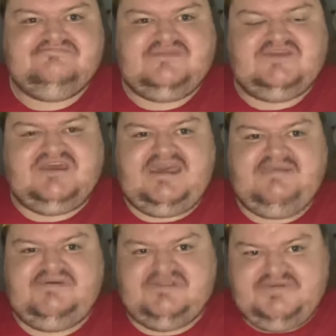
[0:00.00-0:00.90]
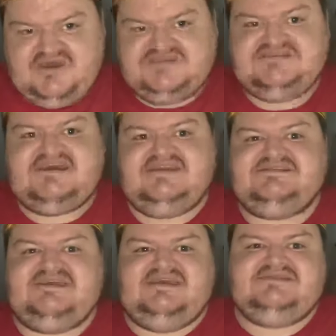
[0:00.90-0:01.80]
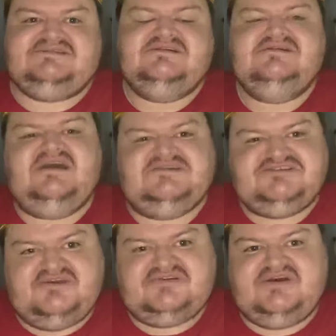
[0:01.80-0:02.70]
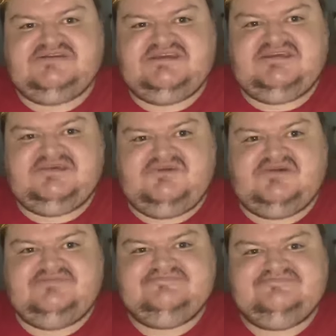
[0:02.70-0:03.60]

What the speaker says: Okay, but the person A did and showed ID they were.